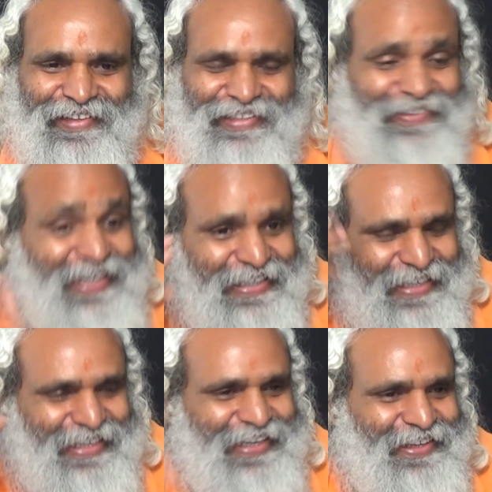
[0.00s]
It's very
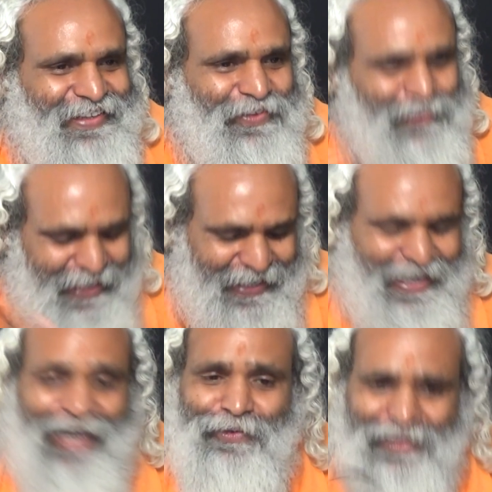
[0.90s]
tricky. Why and
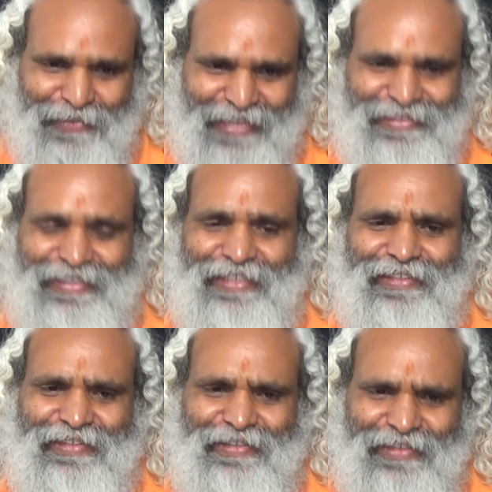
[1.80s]
how? You can see.
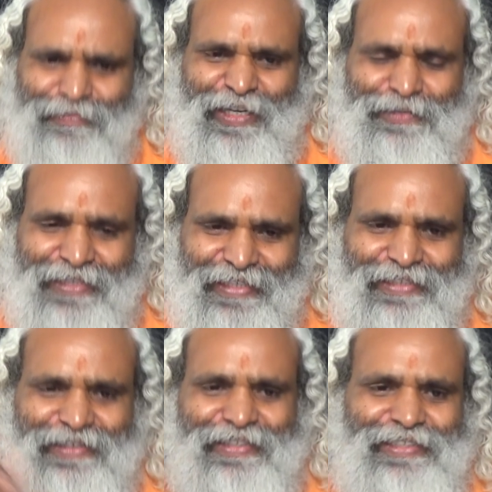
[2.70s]
It becomes
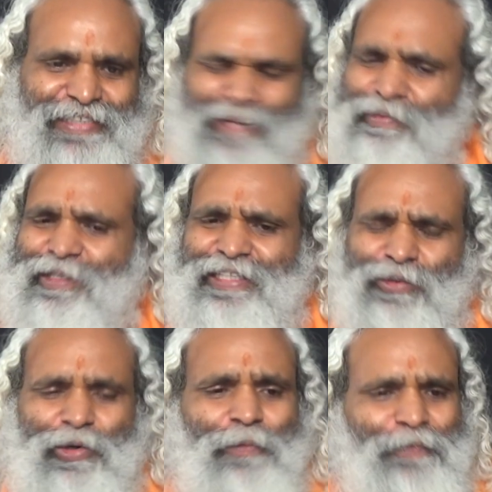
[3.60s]
easier, this chapter. It
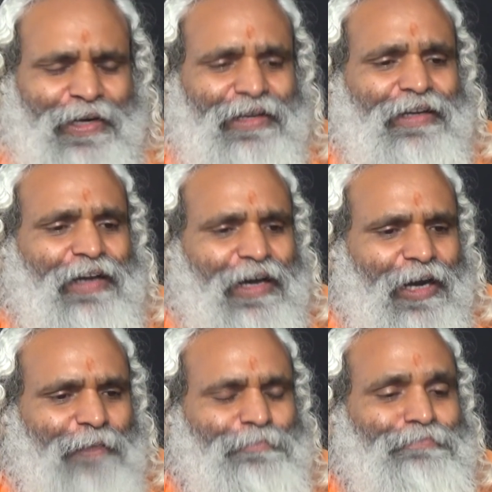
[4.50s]
will open
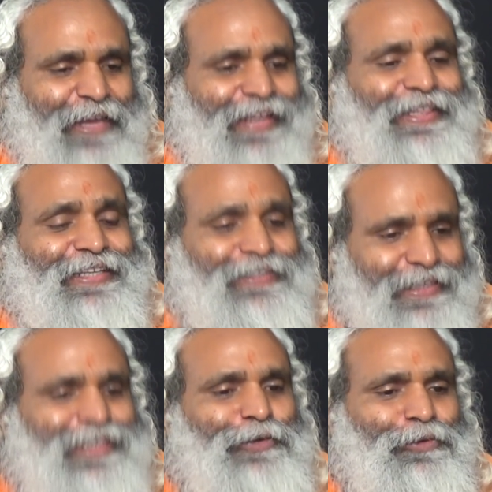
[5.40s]
up many things
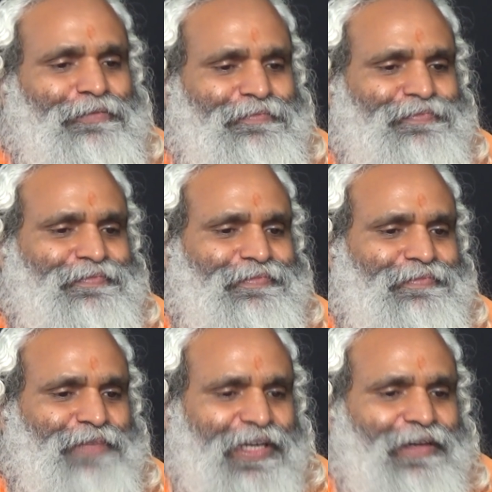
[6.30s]
in you
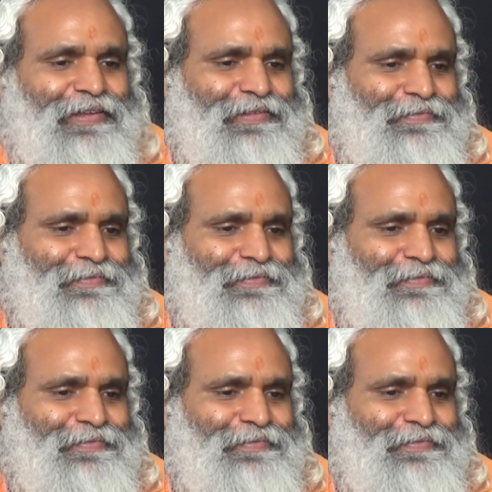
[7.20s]
further.